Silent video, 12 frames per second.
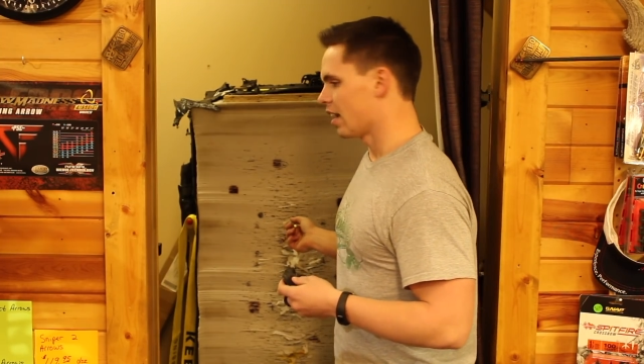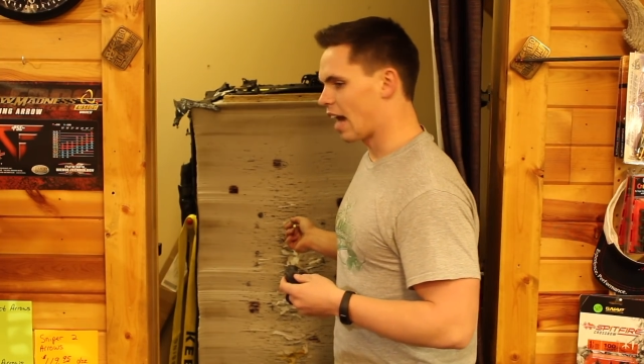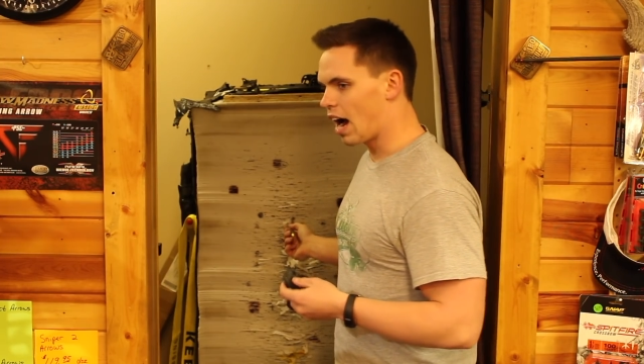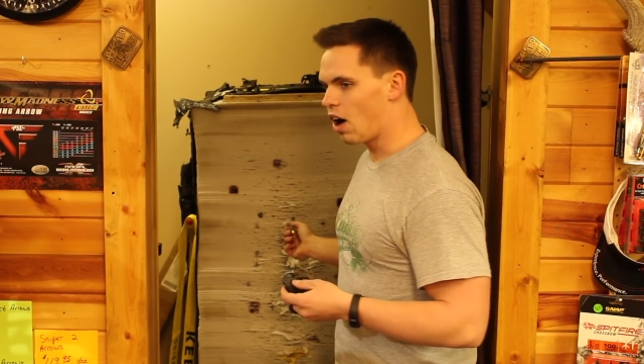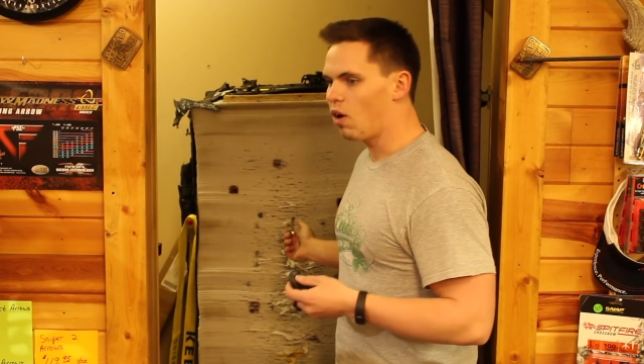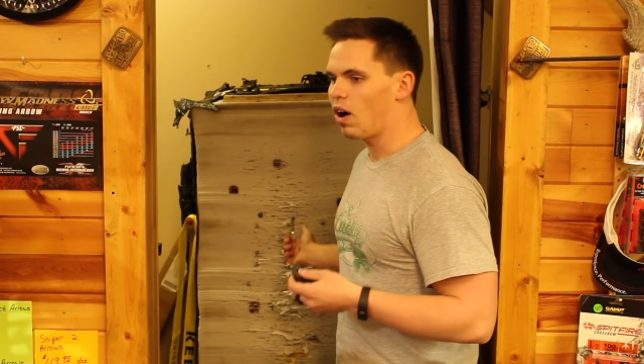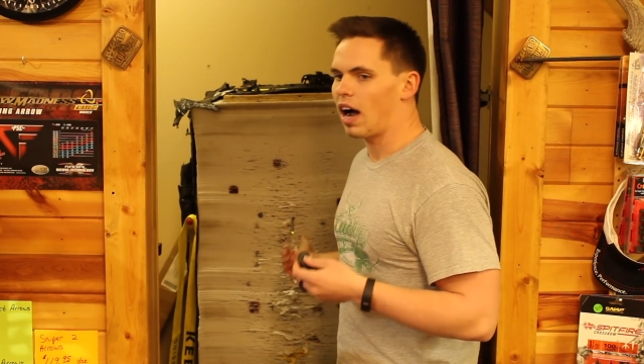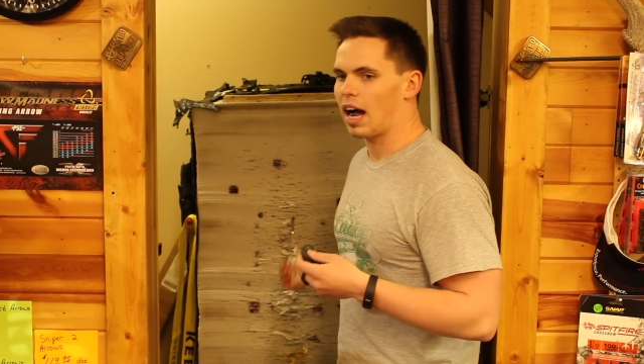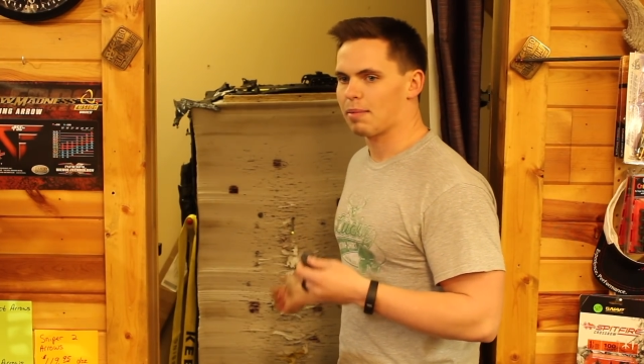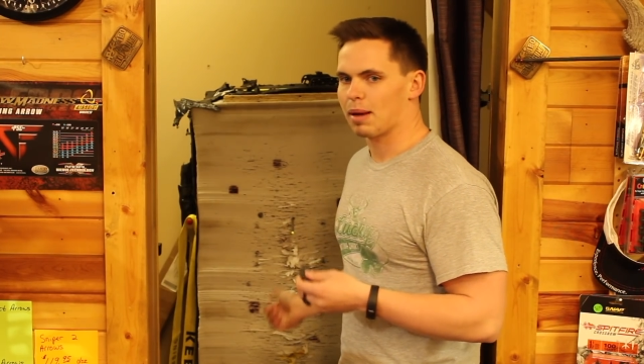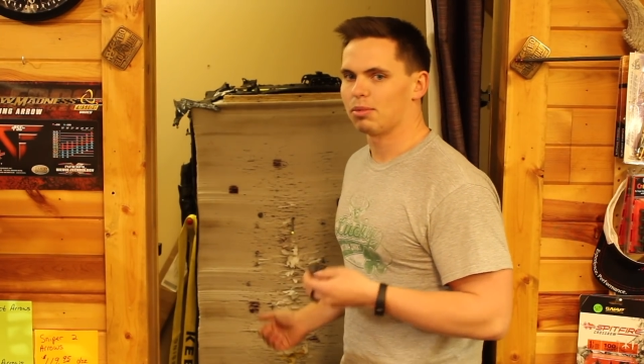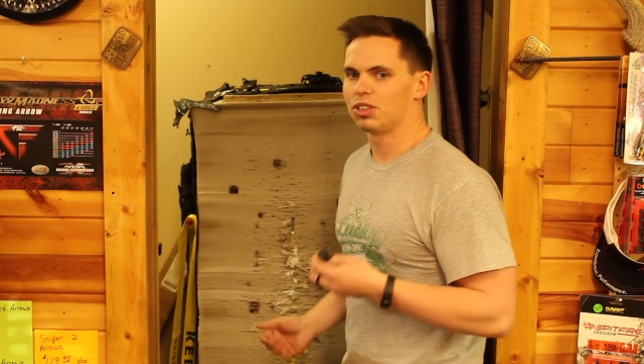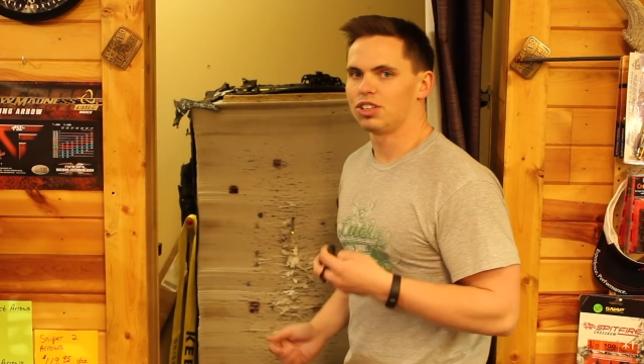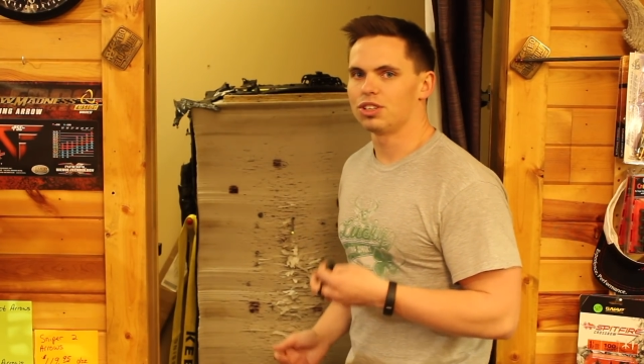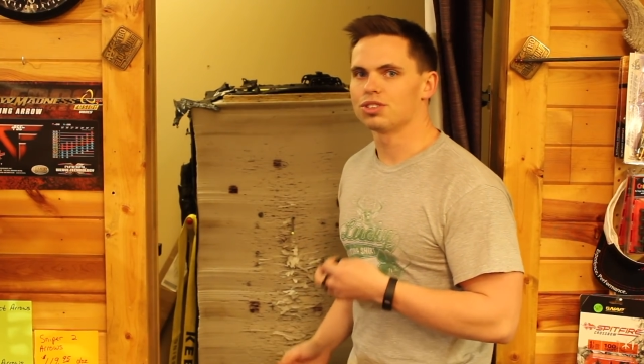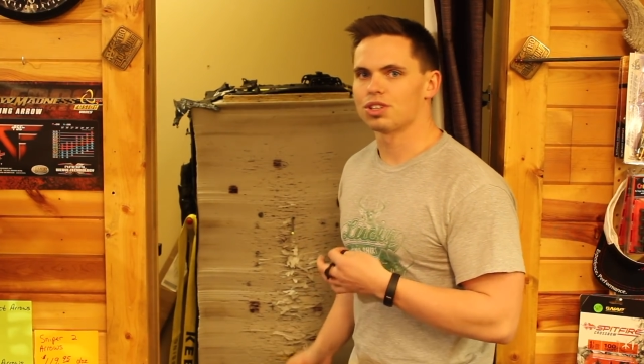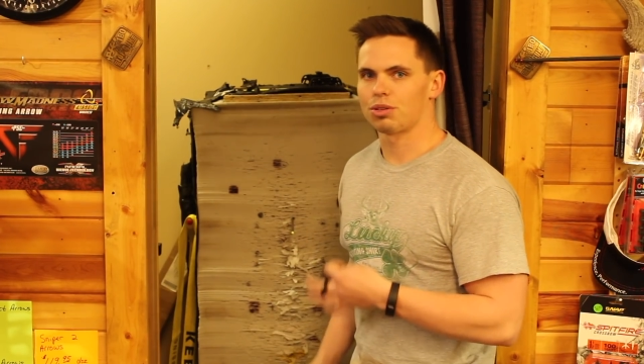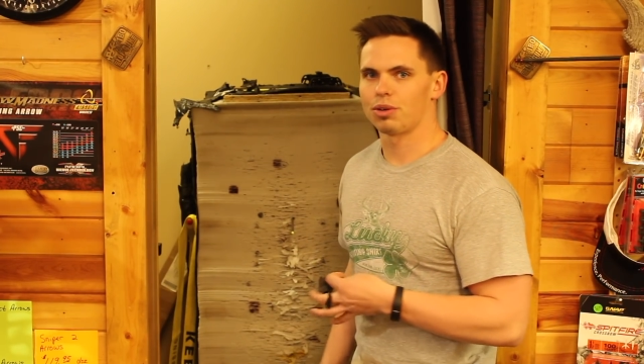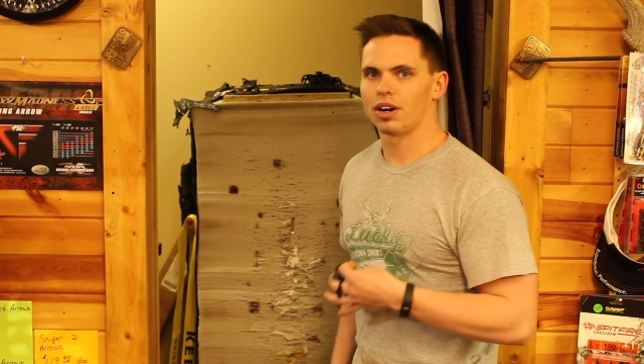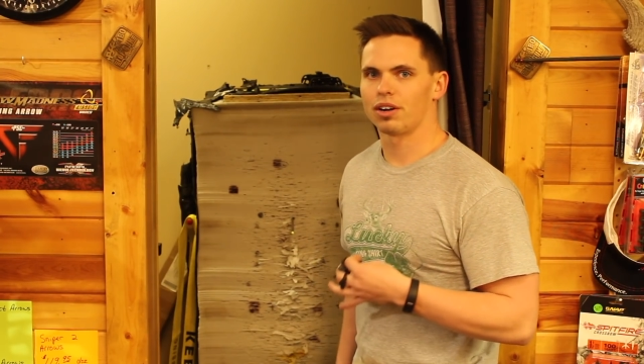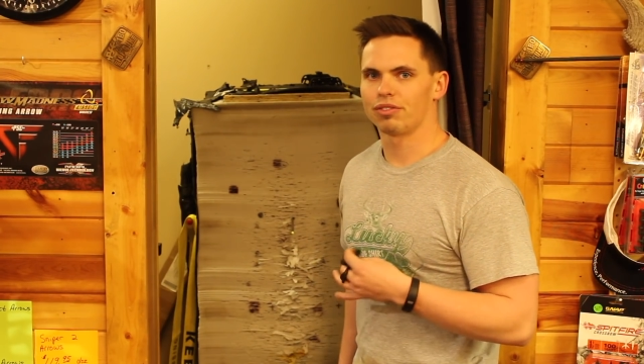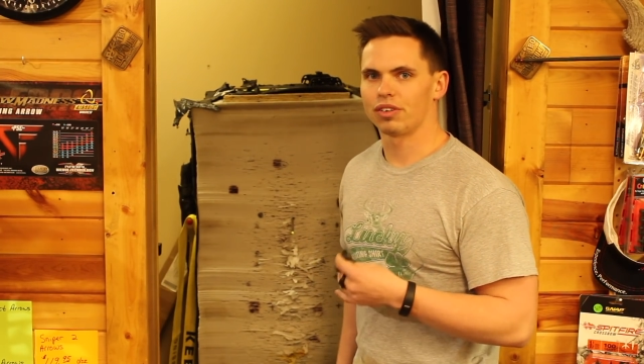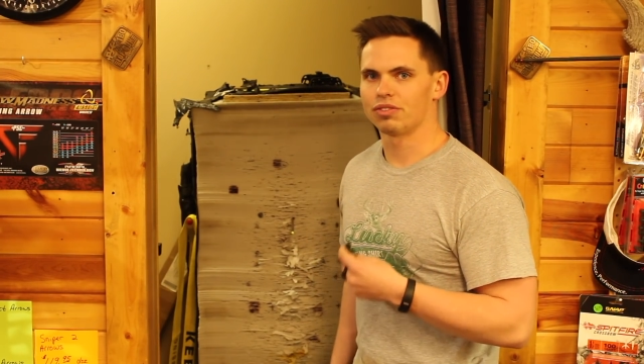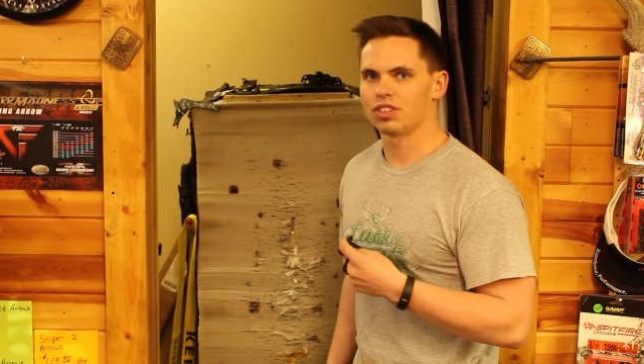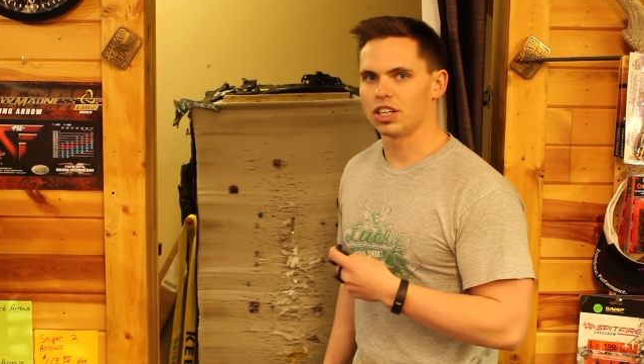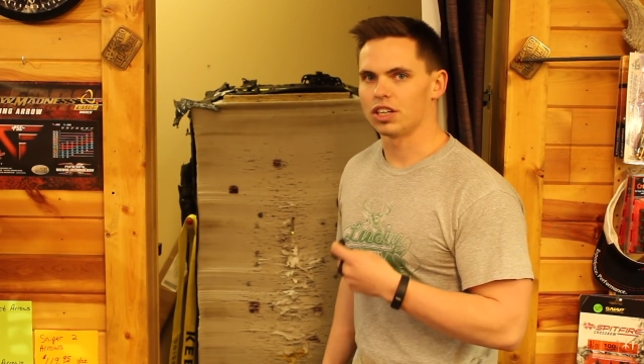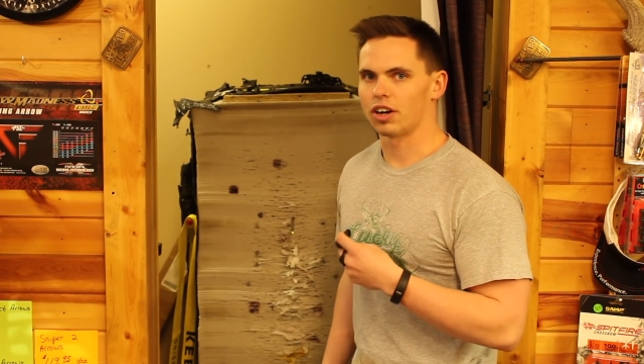Now I'm able to use a 315